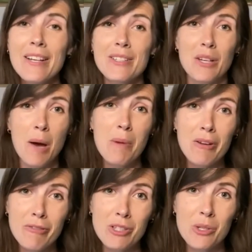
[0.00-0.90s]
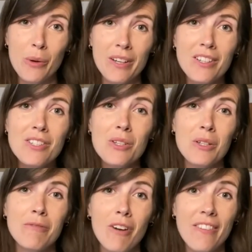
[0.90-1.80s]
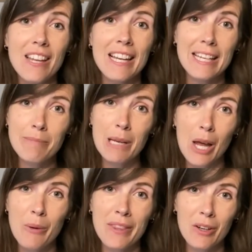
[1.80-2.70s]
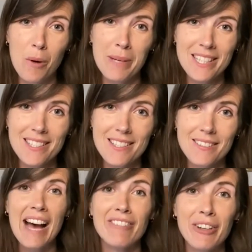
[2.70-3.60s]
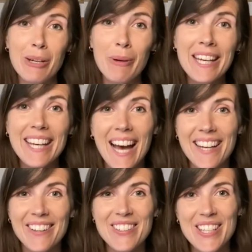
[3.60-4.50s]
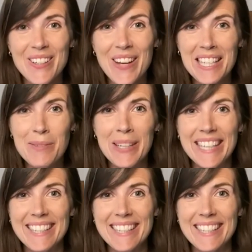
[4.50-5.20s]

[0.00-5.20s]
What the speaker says: So come over and join us. You can find the link below in the comments. Have a great week and I'll see you next week.